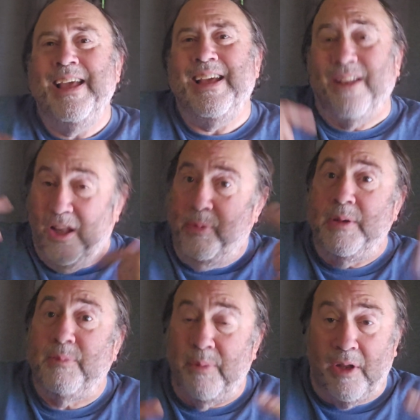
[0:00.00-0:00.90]
And a lot of
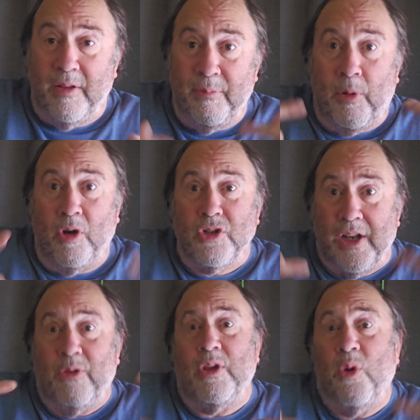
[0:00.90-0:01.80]
the parks are
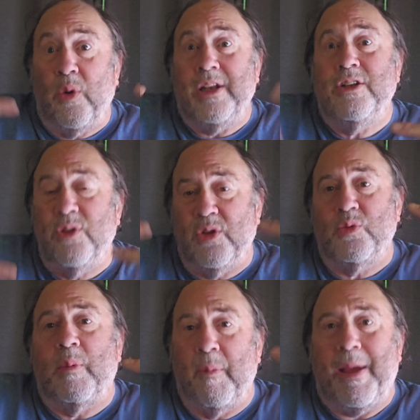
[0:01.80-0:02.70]
now going into those
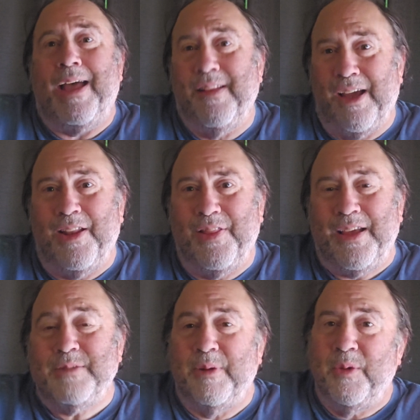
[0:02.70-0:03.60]
rubber mat kind of
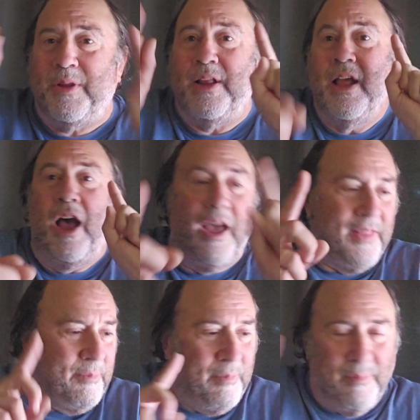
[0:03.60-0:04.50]
things. But anyway, I
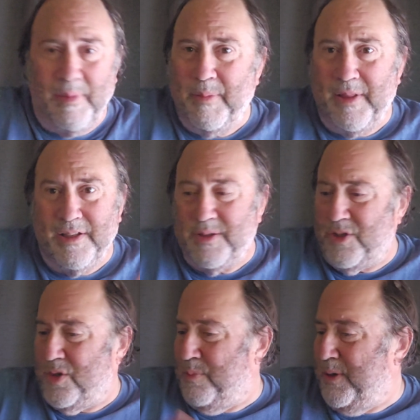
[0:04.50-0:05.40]
think maybe this
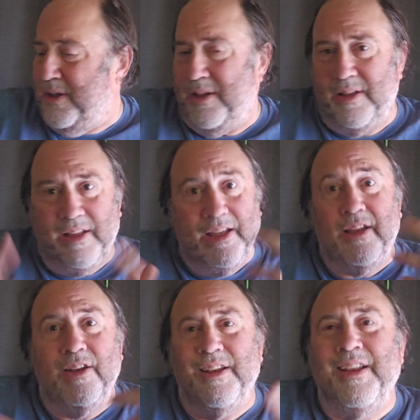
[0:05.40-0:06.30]
should be the
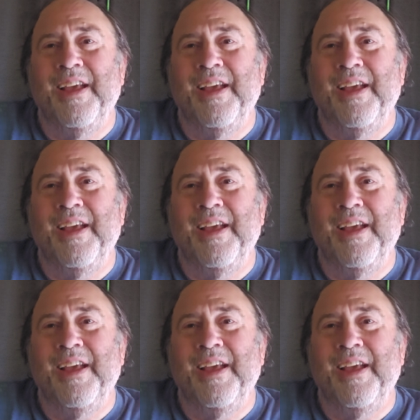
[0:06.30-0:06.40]
end. And